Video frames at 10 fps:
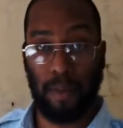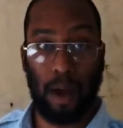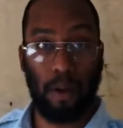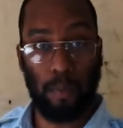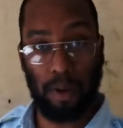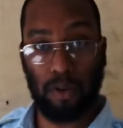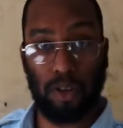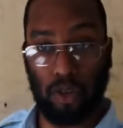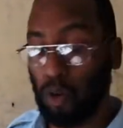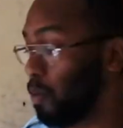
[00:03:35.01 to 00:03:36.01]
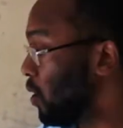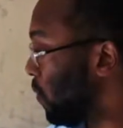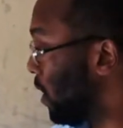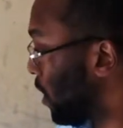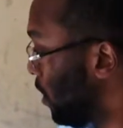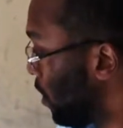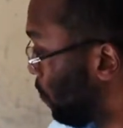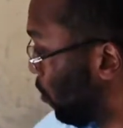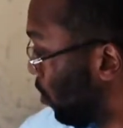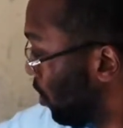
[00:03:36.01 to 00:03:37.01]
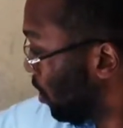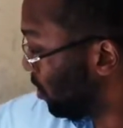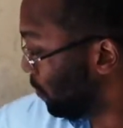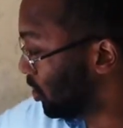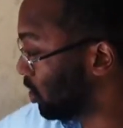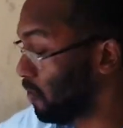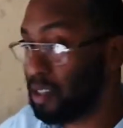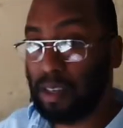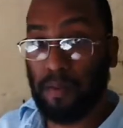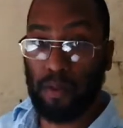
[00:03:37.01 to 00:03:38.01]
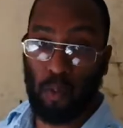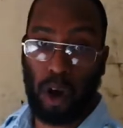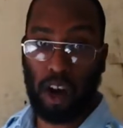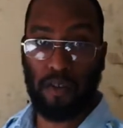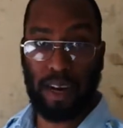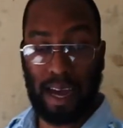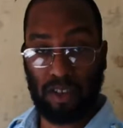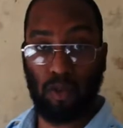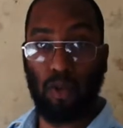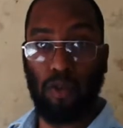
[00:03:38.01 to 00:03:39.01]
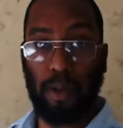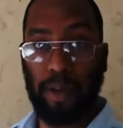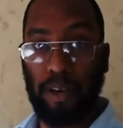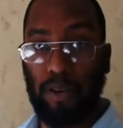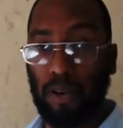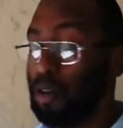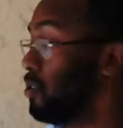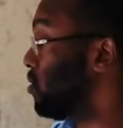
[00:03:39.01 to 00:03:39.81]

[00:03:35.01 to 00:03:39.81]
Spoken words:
how our builders normally work, but the majority of the wiring has already been done.